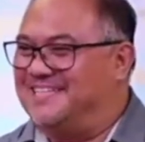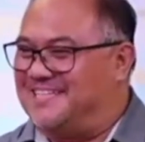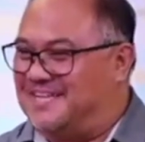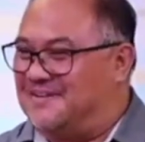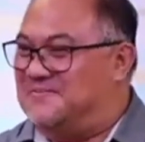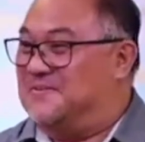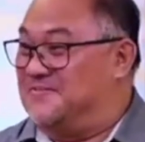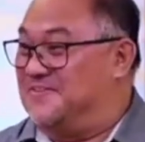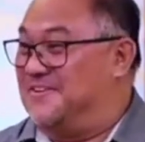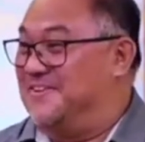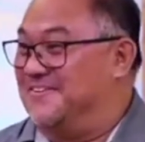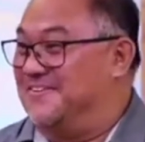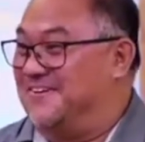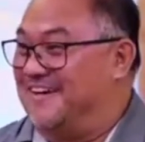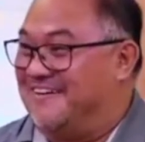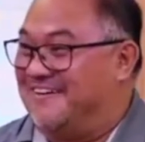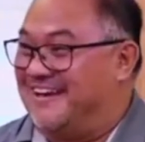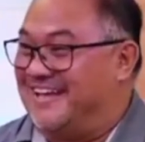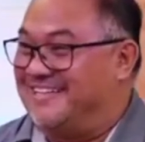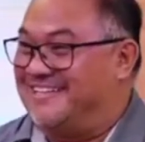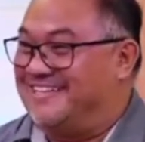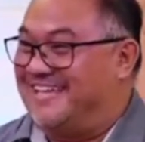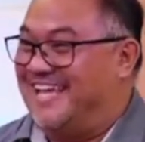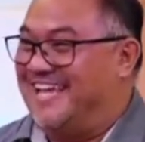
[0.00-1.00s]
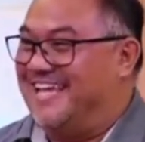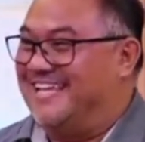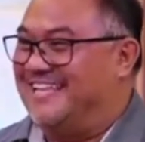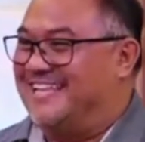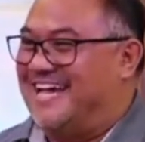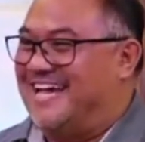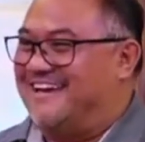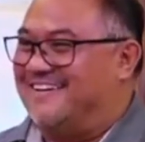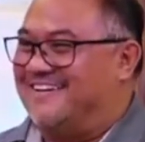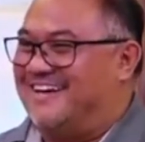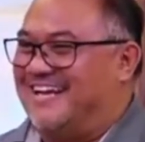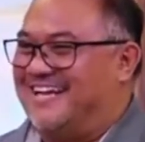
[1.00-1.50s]
Some of you regret saying
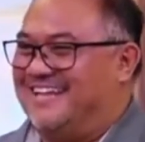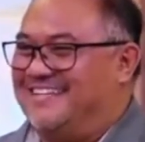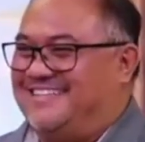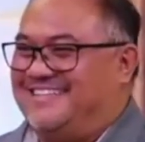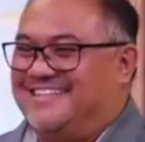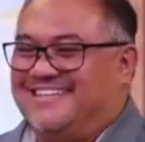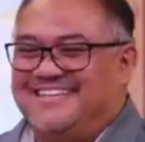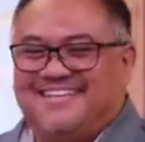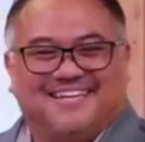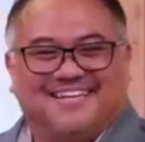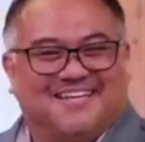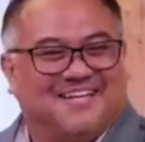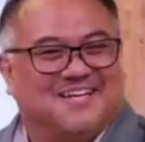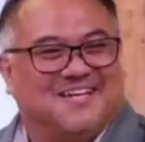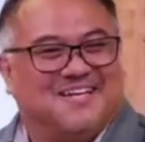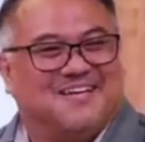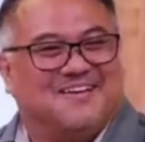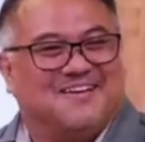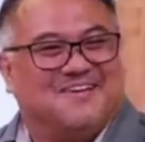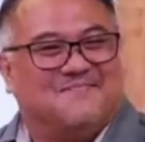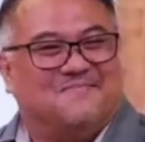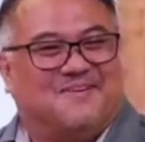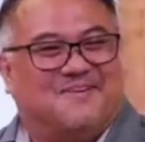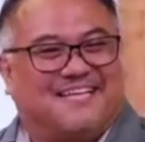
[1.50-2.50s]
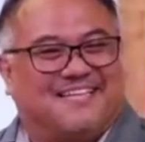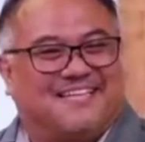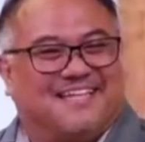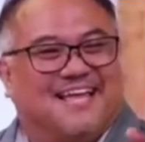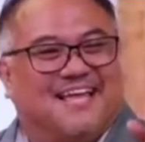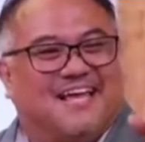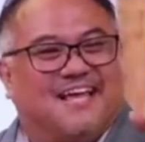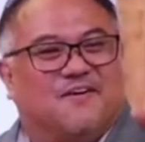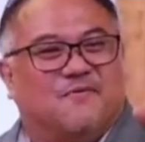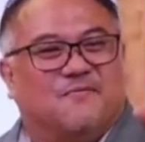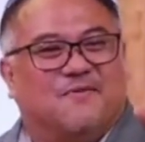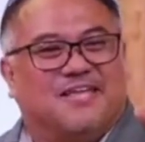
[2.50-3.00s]
that, right? But
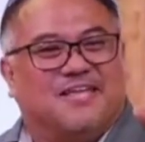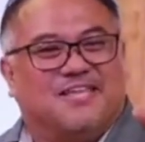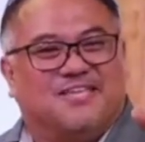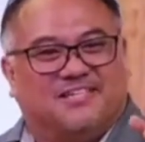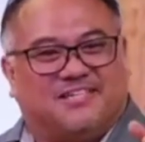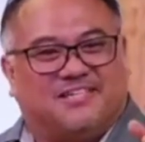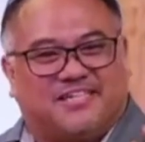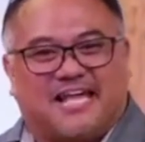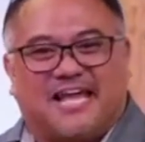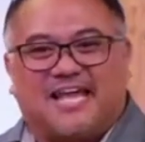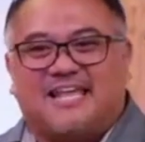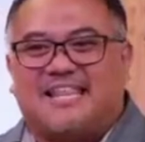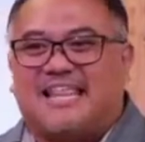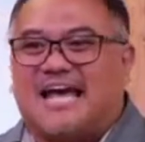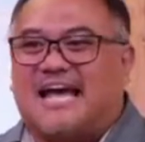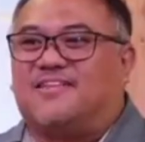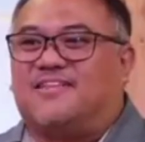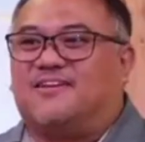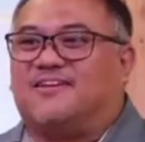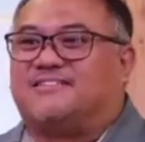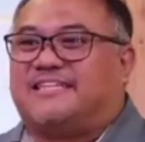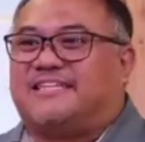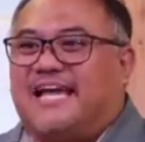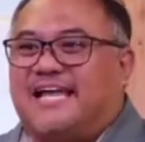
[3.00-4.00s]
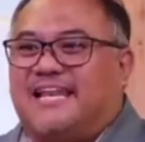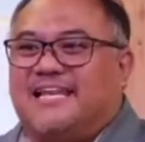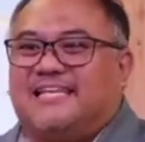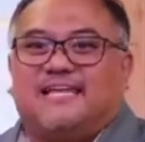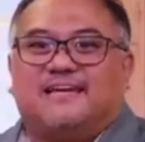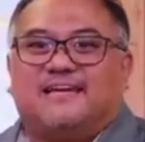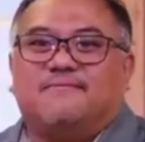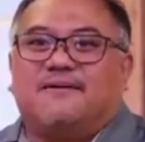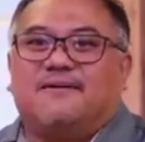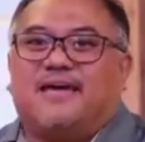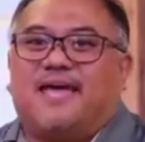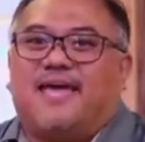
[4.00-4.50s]
when you say that, you're telling
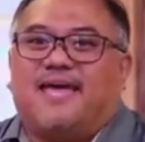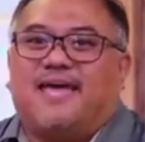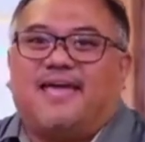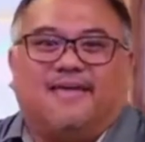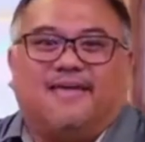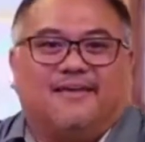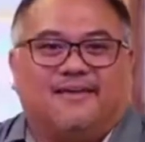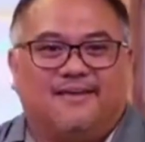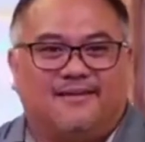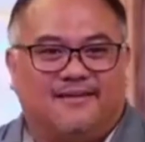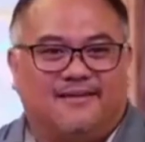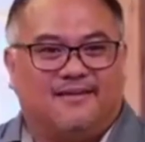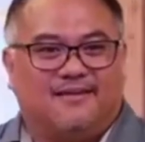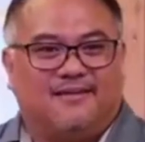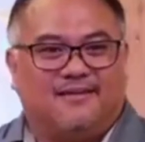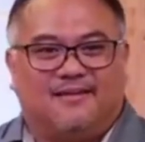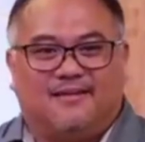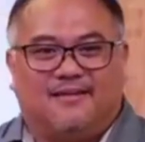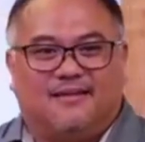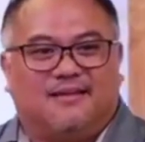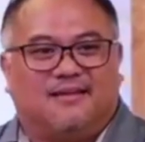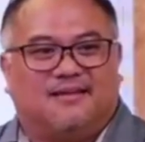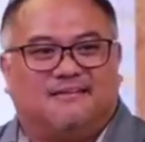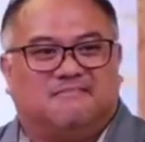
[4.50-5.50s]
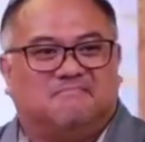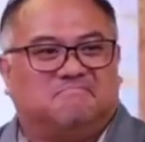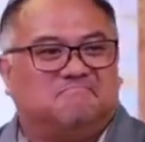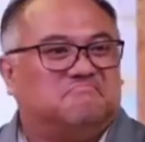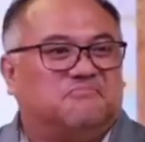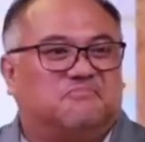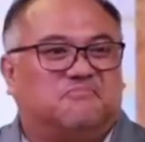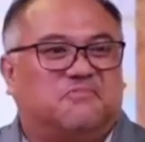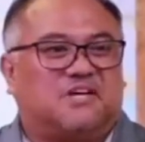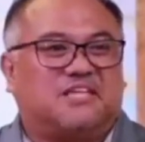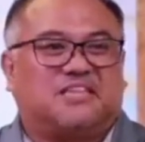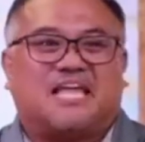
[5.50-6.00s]
them, hey,
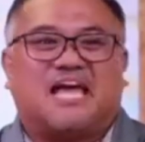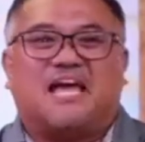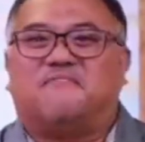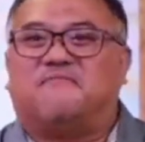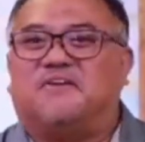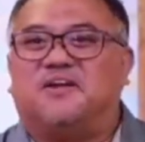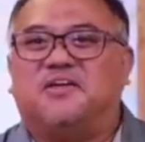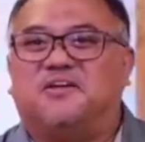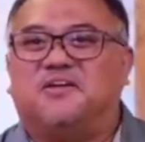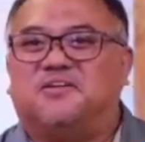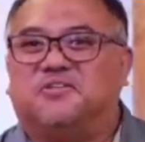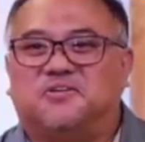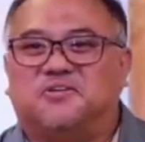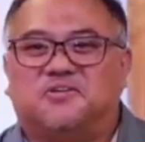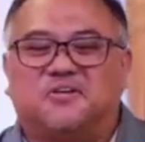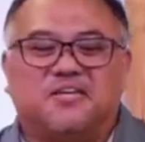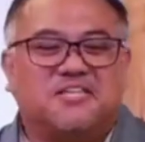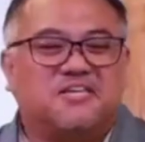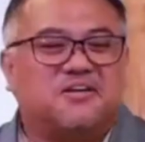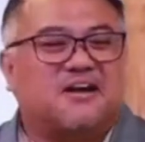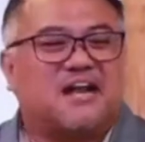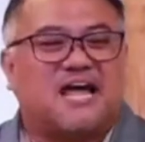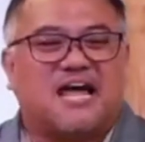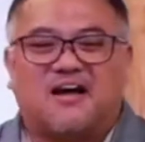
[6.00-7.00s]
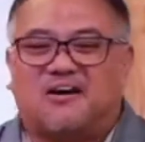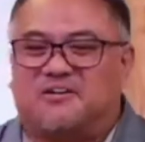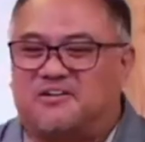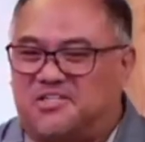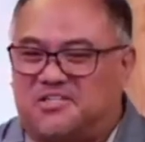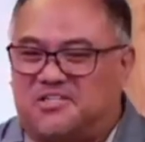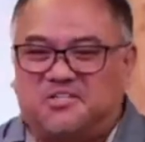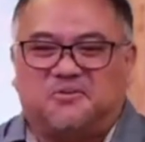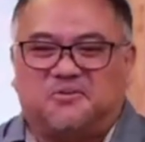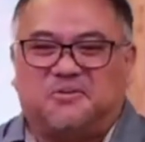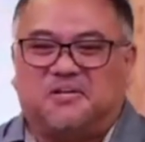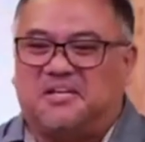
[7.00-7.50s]
whatever you do in your house,
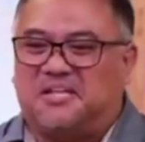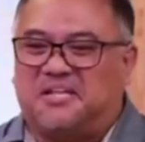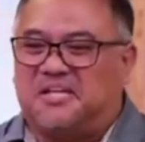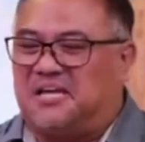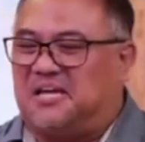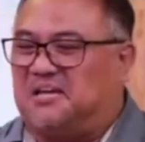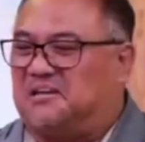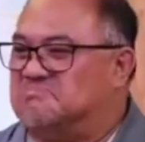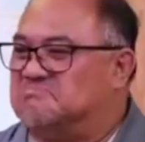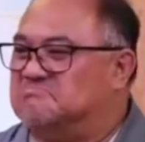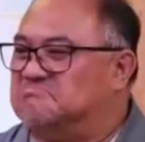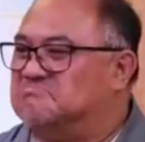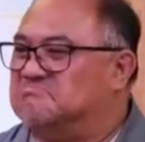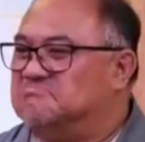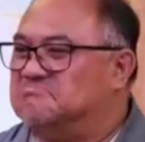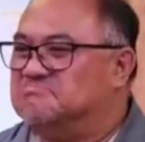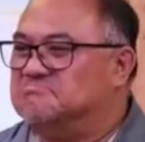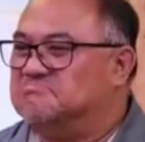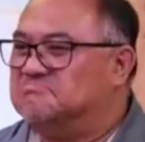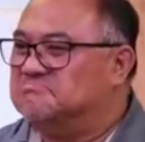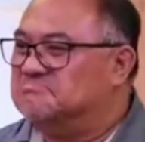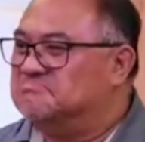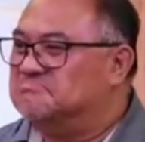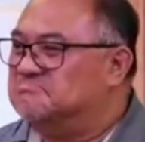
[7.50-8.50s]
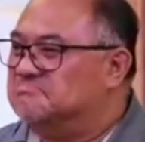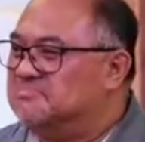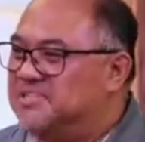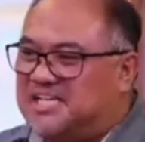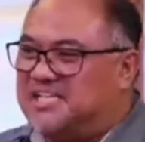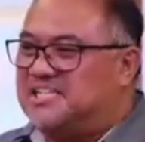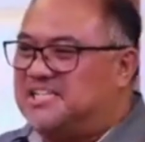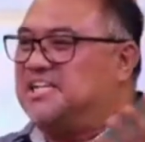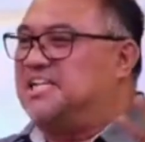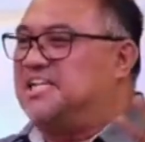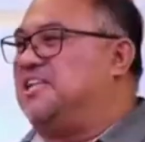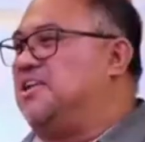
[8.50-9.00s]
do it here.
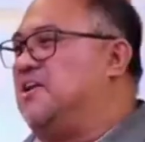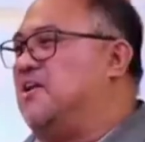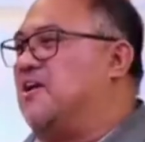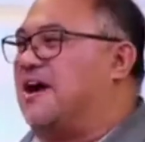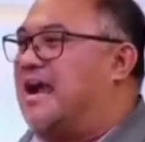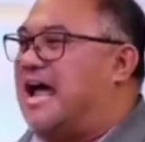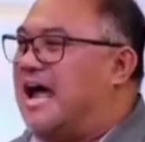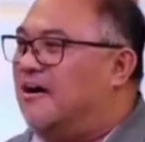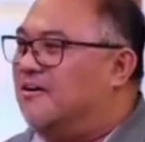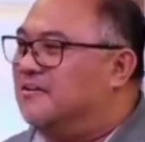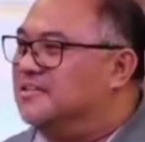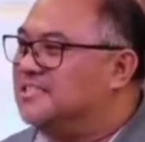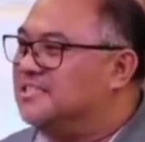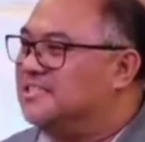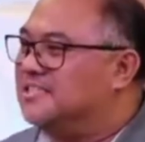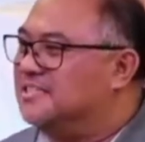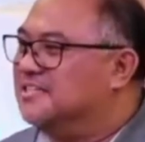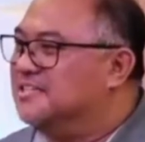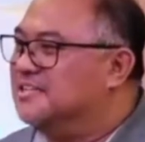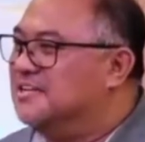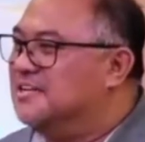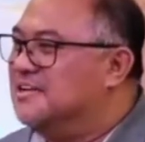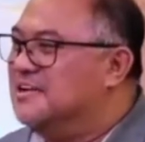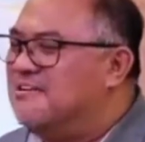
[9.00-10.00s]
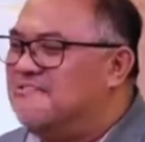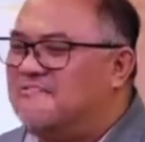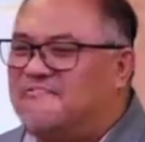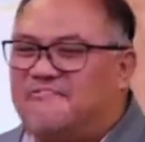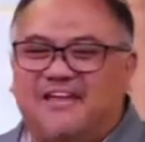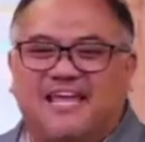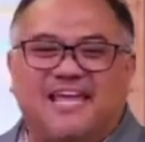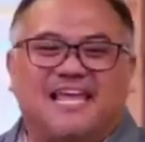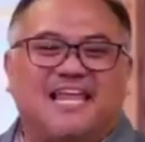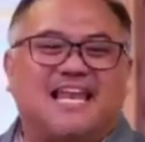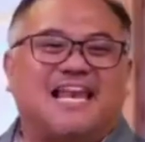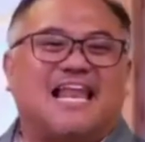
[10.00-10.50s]
This is your house.
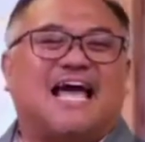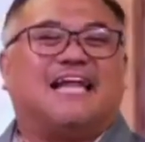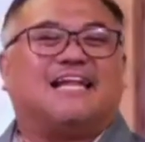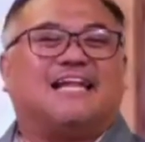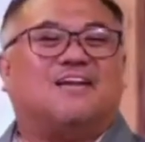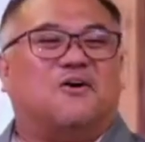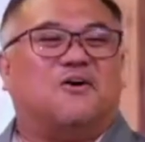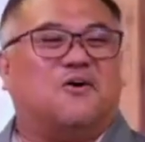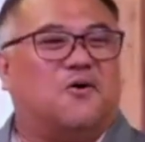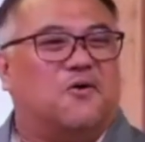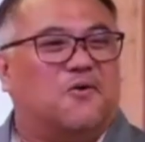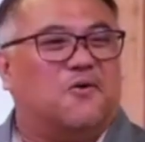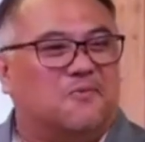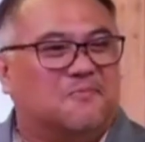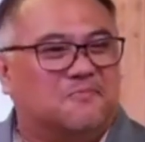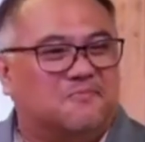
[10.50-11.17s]
Feel at home.